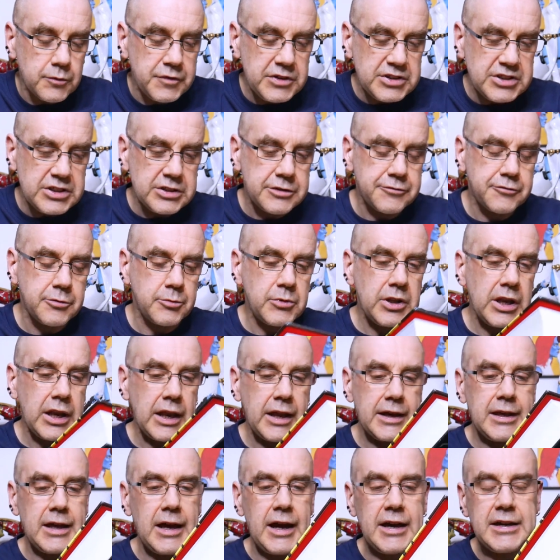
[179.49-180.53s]
This is from the
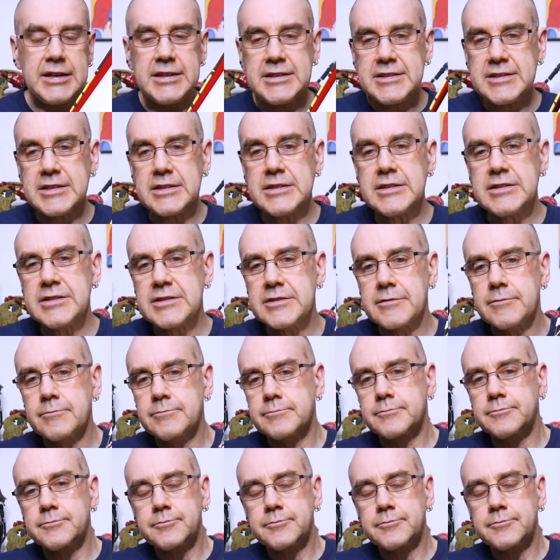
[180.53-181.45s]
late 80s,